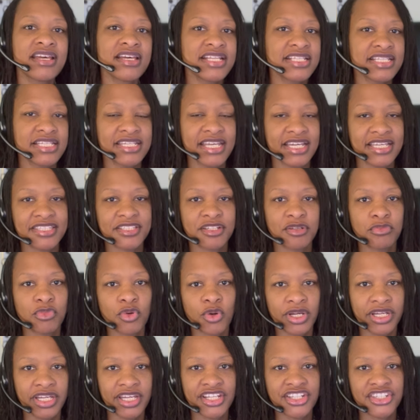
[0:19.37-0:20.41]
to nix their
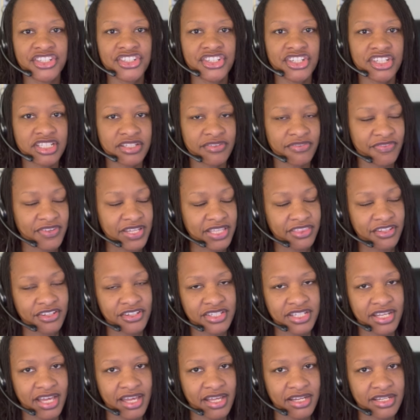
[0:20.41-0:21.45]
mortgage, defeat their
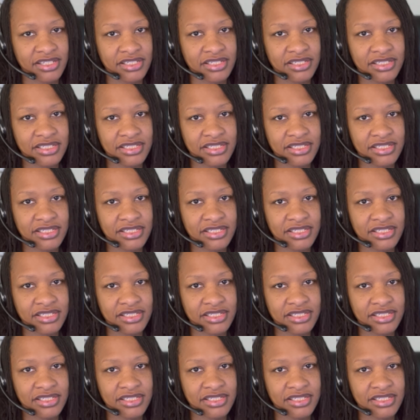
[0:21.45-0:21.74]
debt,